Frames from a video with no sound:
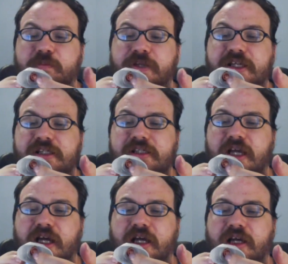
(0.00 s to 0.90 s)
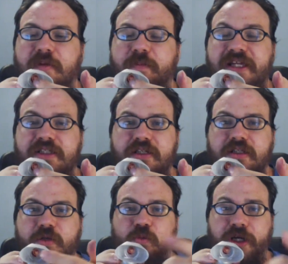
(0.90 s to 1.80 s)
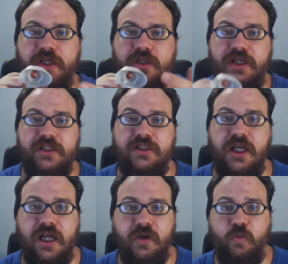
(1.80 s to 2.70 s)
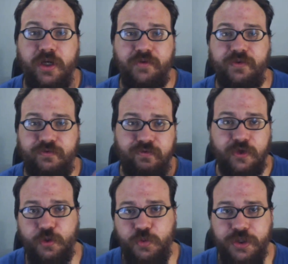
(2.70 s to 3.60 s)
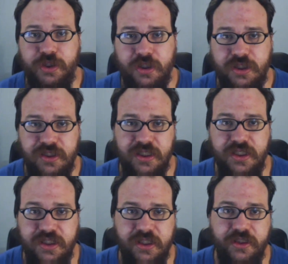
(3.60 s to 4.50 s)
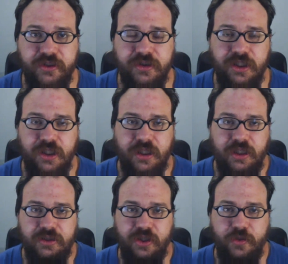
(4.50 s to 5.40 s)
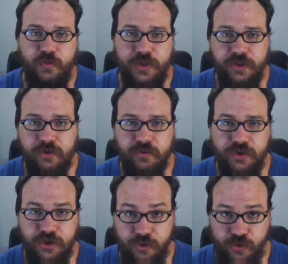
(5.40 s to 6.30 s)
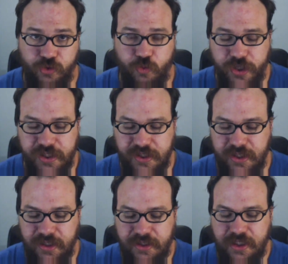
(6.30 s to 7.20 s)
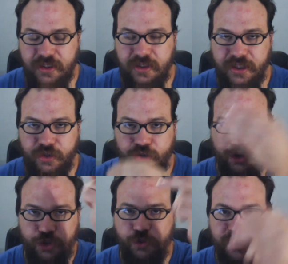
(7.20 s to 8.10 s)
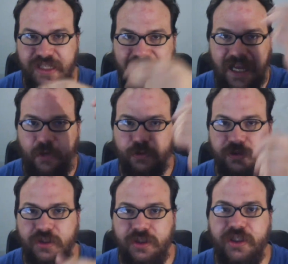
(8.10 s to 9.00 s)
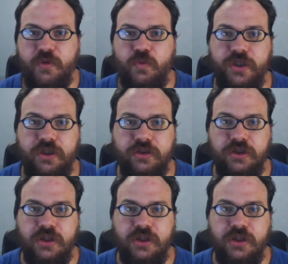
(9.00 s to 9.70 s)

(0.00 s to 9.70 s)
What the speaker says: This piece basically regulates whatever fluid is in here. So when you squeeze it, it like shoots out liquid.